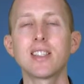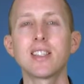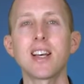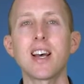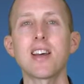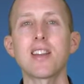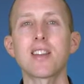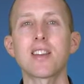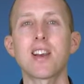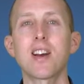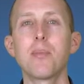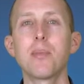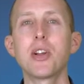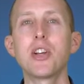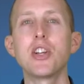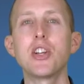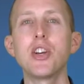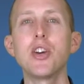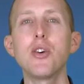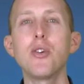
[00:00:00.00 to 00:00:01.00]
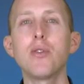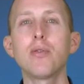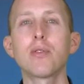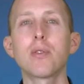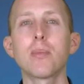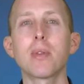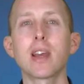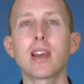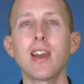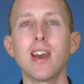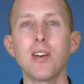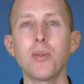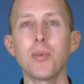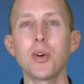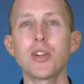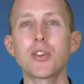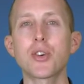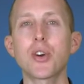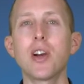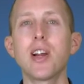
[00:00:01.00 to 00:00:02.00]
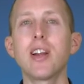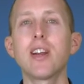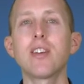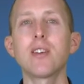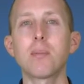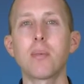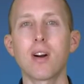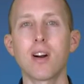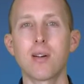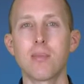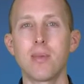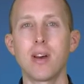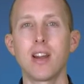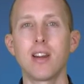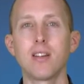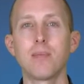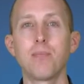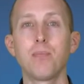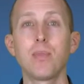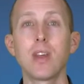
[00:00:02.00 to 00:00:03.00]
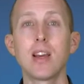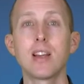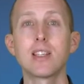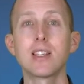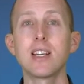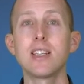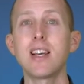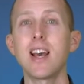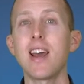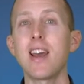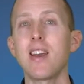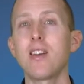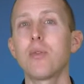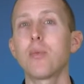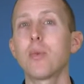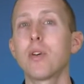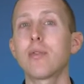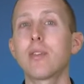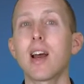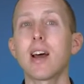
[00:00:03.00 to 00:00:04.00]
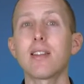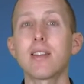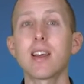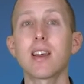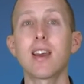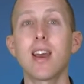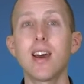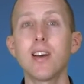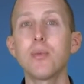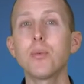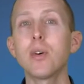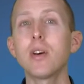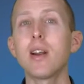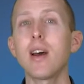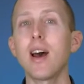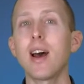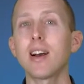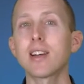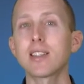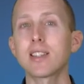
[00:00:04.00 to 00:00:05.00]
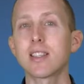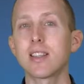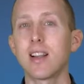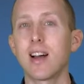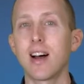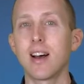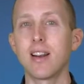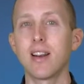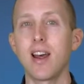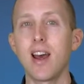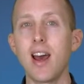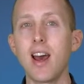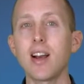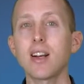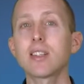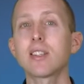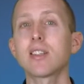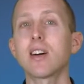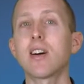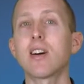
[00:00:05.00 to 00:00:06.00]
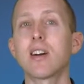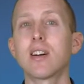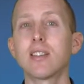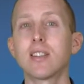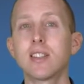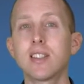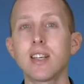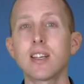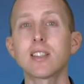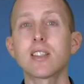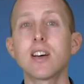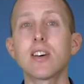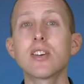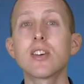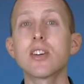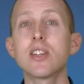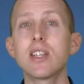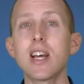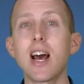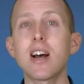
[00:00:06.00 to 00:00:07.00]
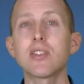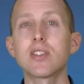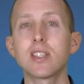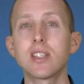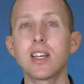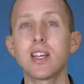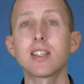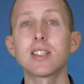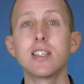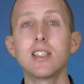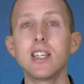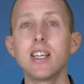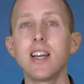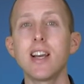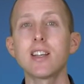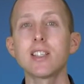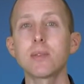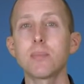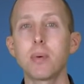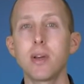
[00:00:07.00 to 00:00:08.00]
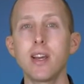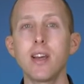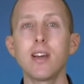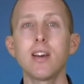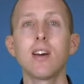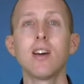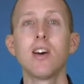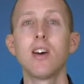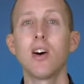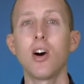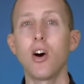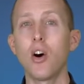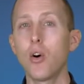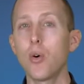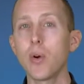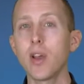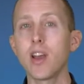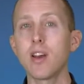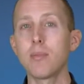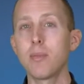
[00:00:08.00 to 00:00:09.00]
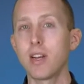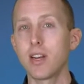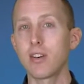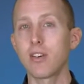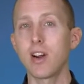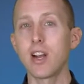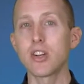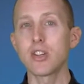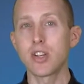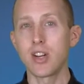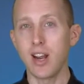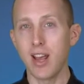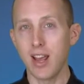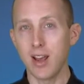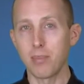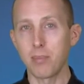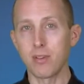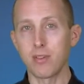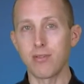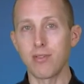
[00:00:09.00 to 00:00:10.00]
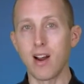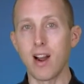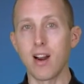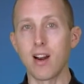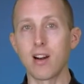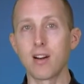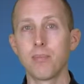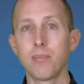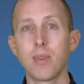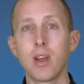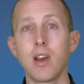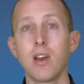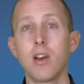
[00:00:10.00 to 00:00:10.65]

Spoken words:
Seth coming to you from the Kenwood Training Department. Today we've got the Kenwood eXcelon XR600-6 DSP OEM integration amplifier.